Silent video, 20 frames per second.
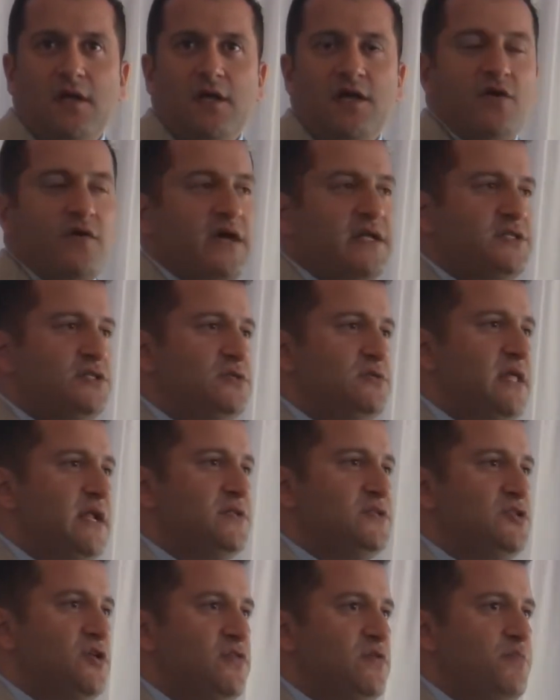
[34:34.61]
You don't get to do
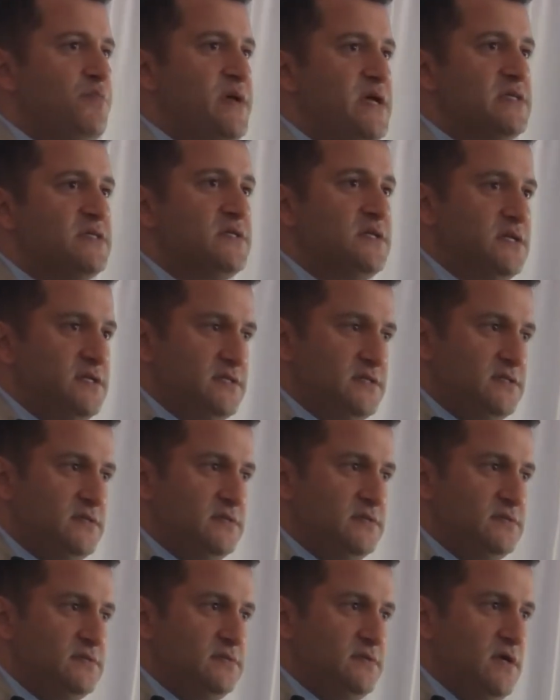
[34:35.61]
that at your other business.
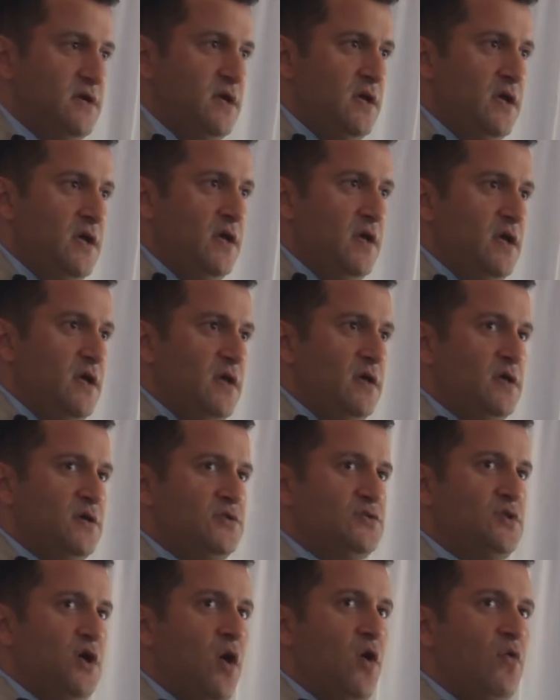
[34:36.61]

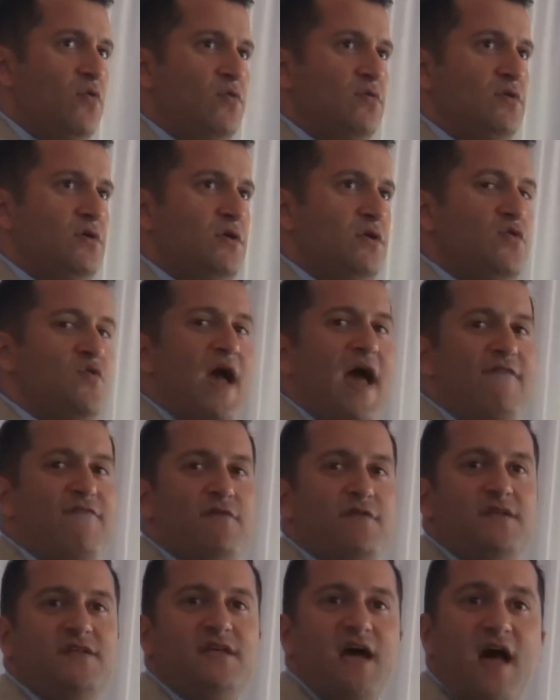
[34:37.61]
So you
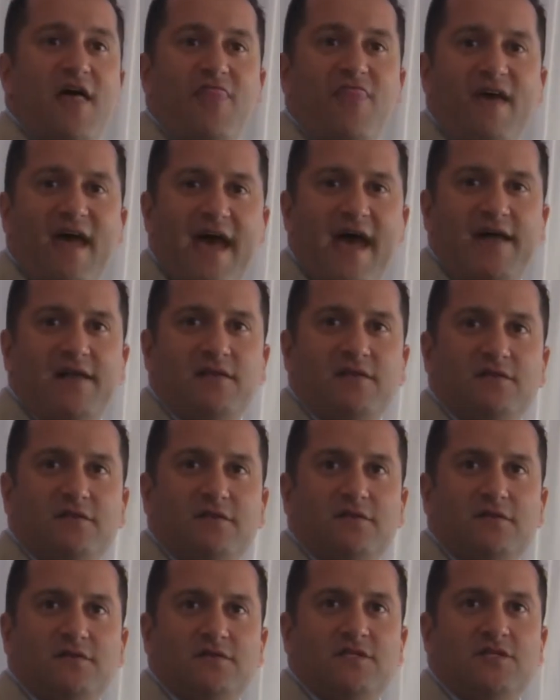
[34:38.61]
haven't done
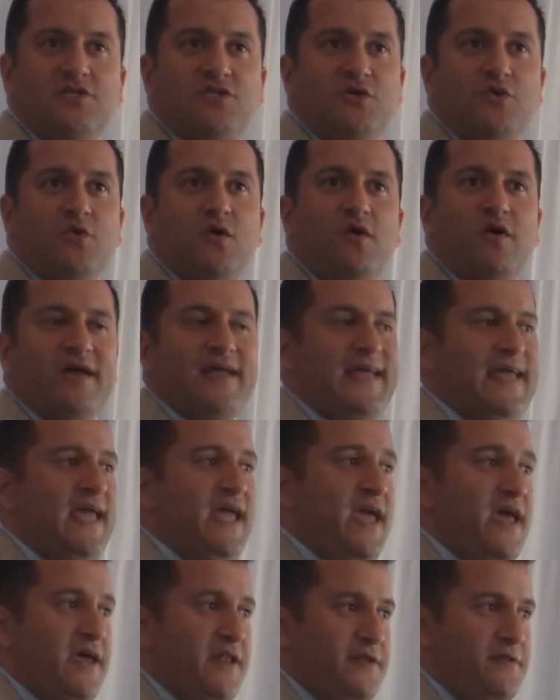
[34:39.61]
that since you were a
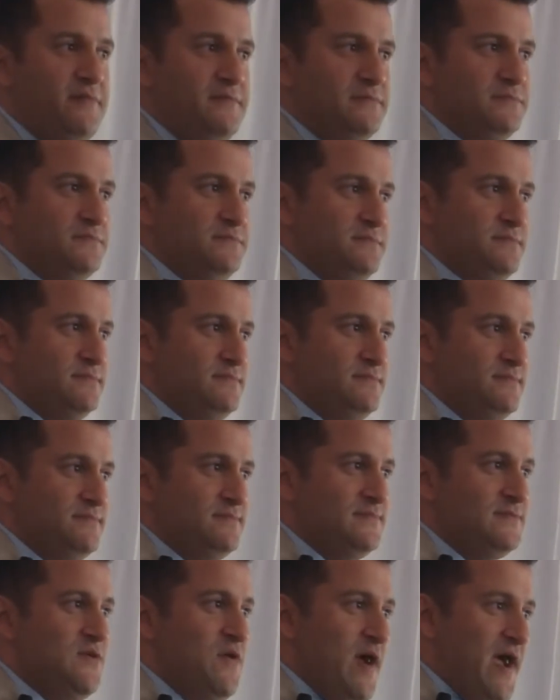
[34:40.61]
kid,
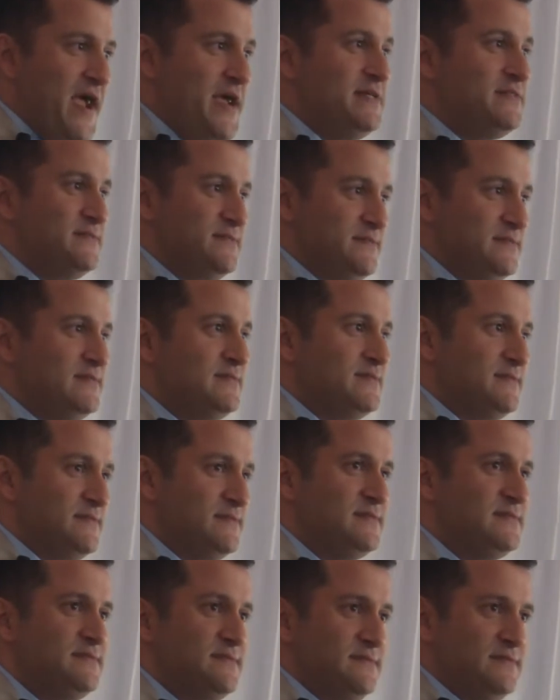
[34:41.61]
right?
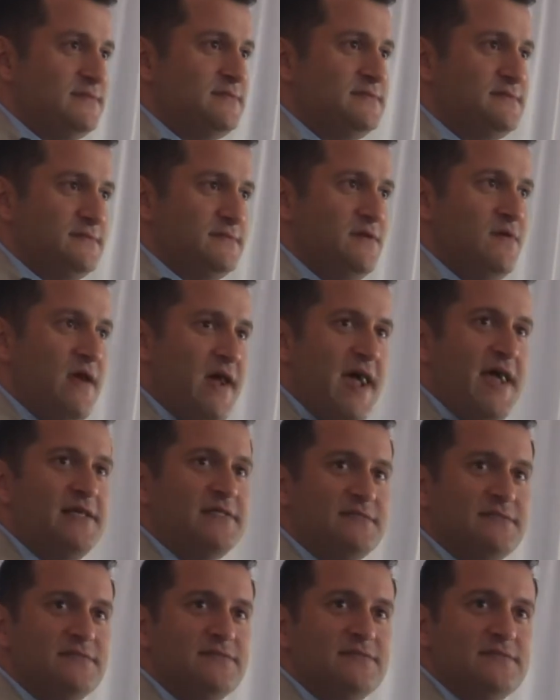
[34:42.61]

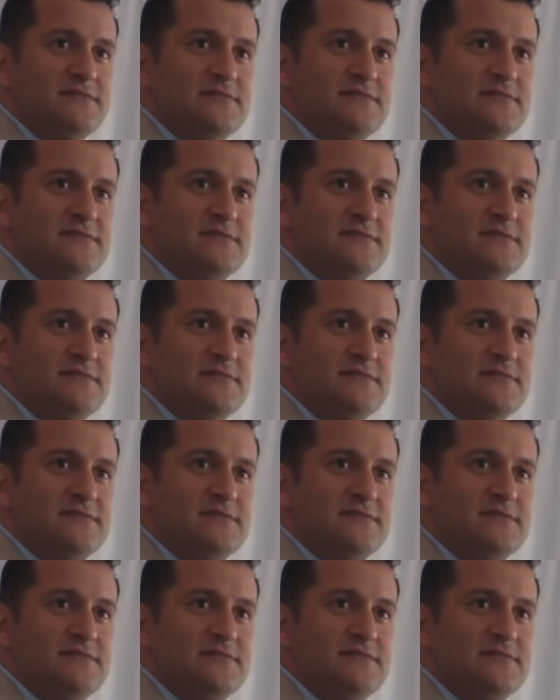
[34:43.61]
Right?